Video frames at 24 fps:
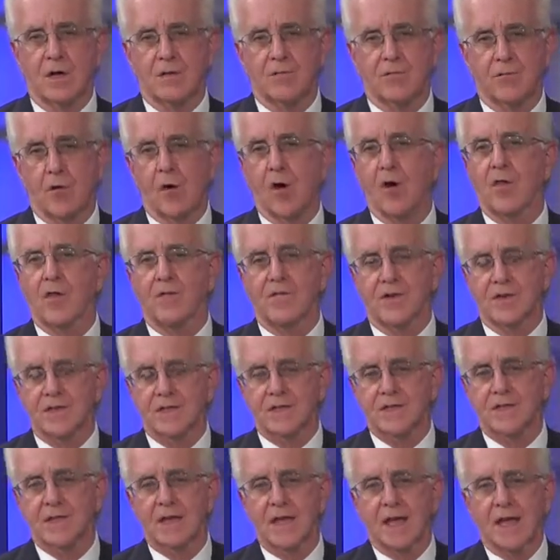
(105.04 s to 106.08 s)
all of
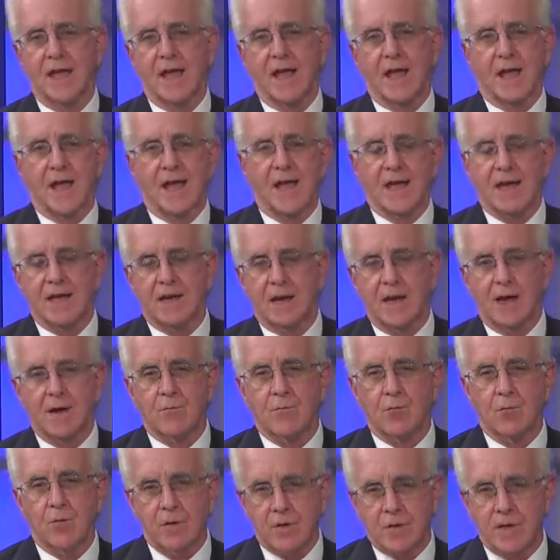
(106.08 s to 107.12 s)
us. And I'm
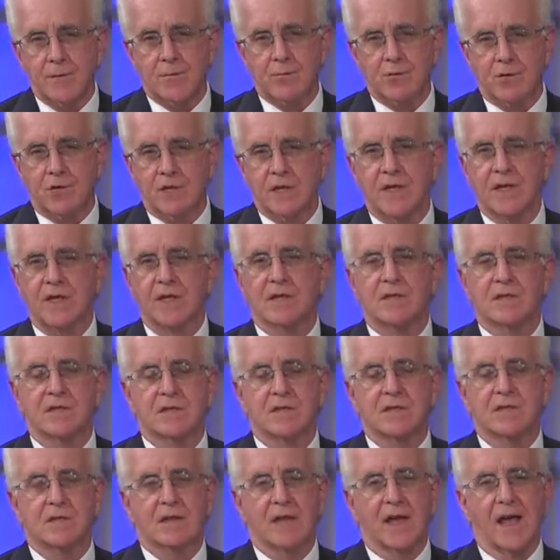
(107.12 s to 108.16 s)
really
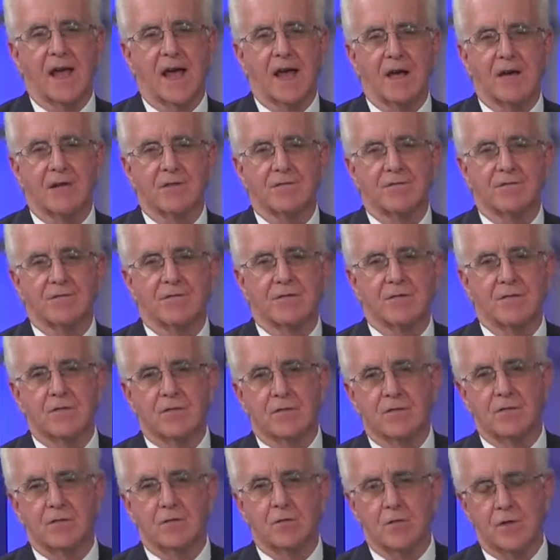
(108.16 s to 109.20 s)
pleased to have
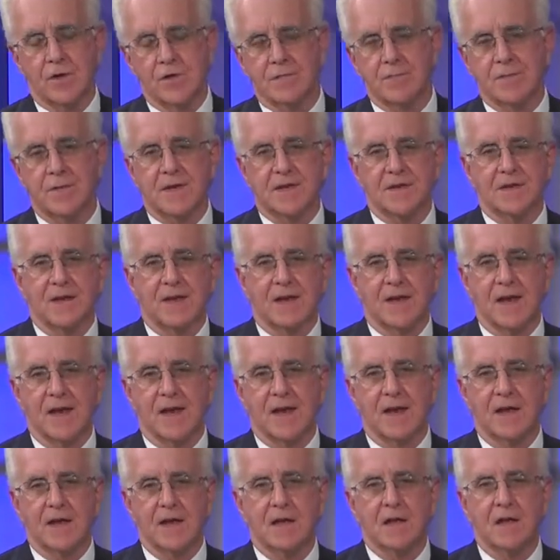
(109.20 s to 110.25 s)
with me
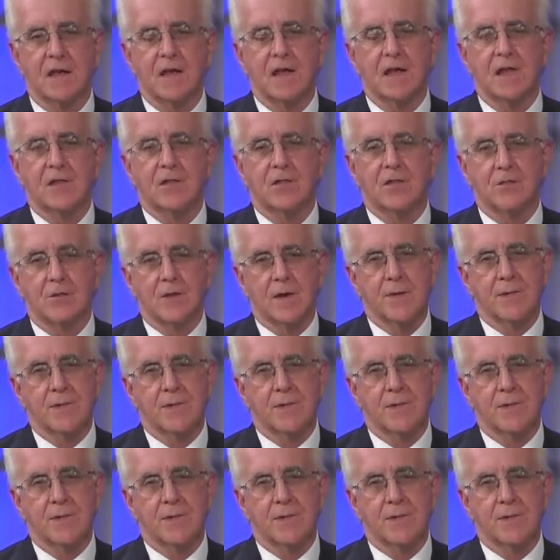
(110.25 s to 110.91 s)
today three